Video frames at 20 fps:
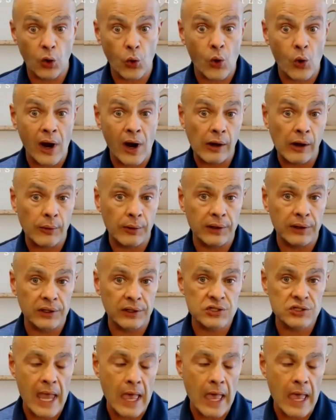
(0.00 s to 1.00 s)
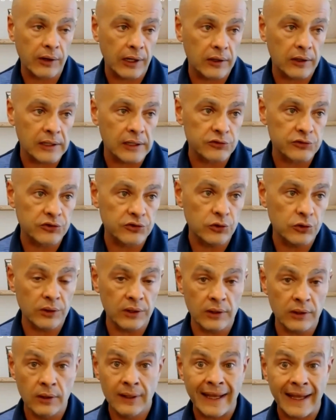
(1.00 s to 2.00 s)
acquiring a child care house
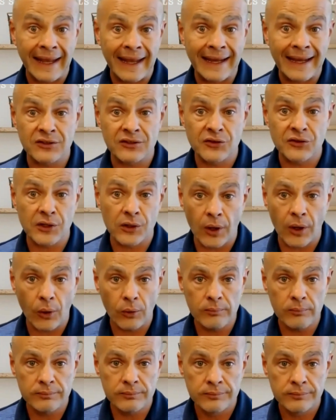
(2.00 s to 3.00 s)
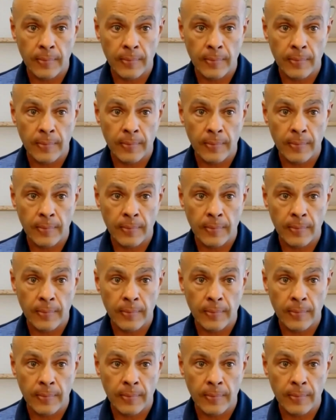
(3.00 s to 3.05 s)
unit as their own.